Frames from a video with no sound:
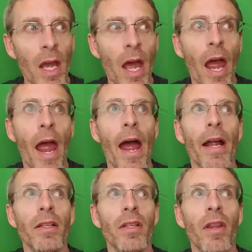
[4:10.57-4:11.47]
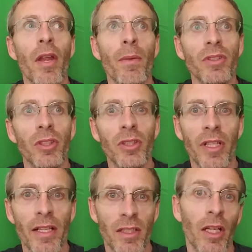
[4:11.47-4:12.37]
and there was a good
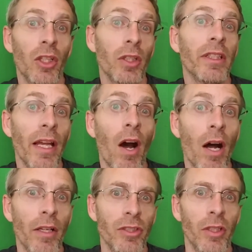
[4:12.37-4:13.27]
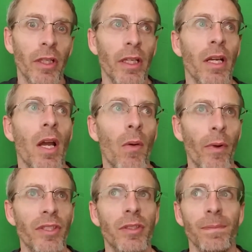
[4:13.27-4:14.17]
chance that I could get on a jury, which